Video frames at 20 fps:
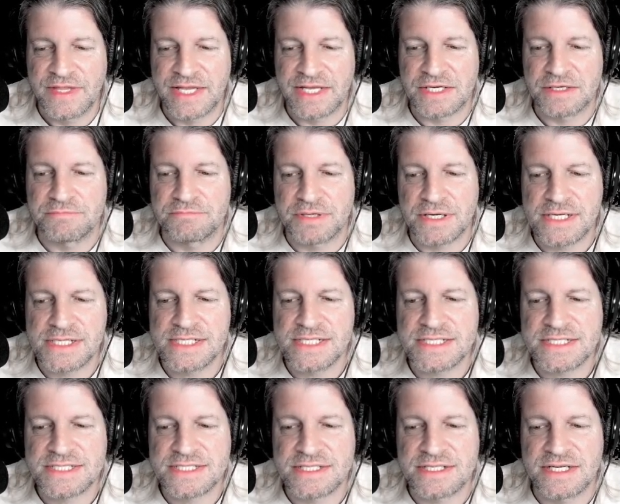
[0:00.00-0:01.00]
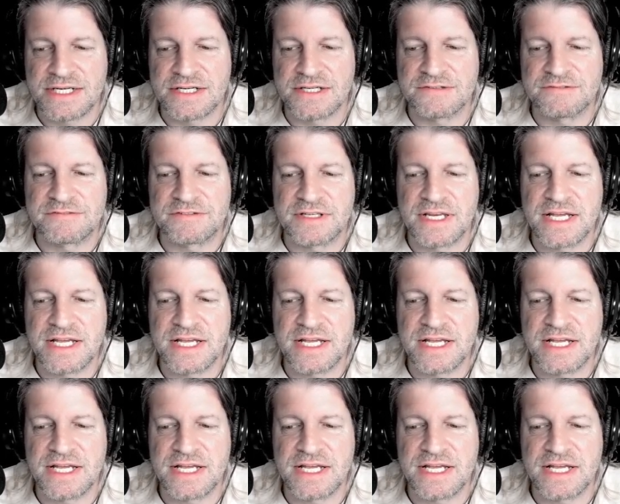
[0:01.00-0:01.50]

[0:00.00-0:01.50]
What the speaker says: and a bias of